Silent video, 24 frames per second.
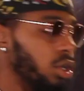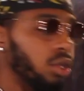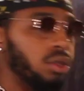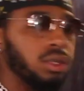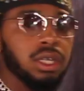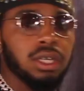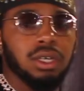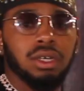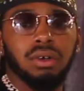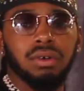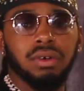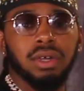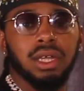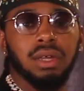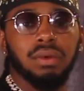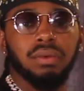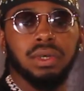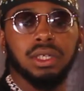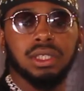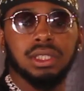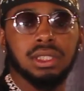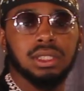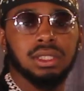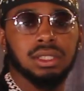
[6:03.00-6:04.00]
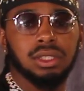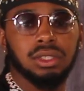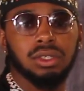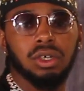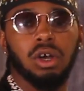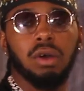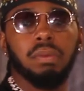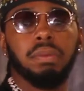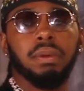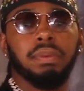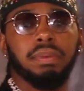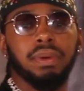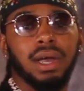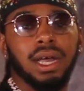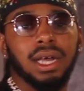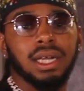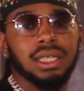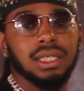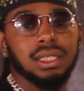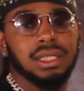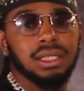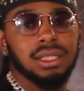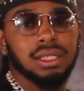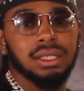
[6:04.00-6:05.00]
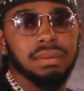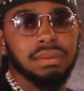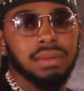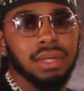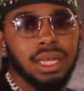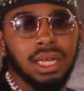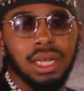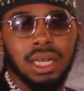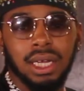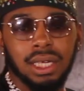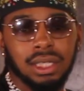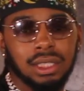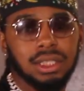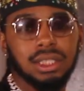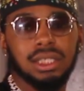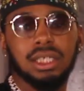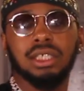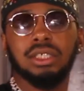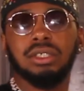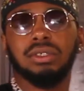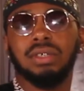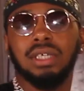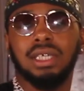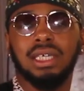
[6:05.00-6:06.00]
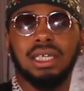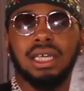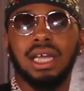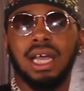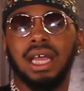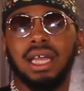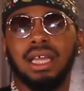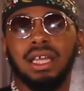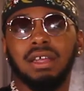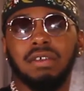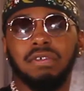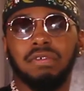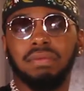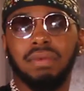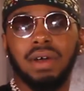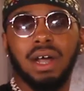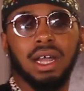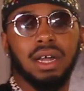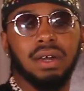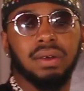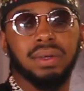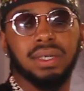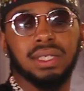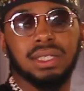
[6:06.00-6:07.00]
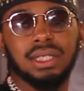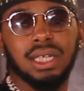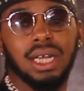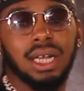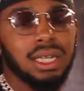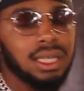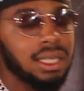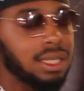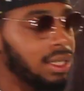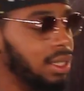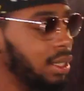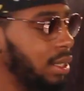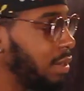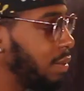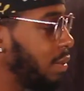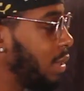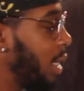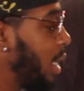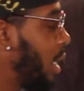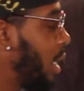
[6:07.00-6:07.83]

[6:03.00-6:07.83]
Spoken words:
you can go in with just a sole proprietorship and just get your EIN from irs.gov,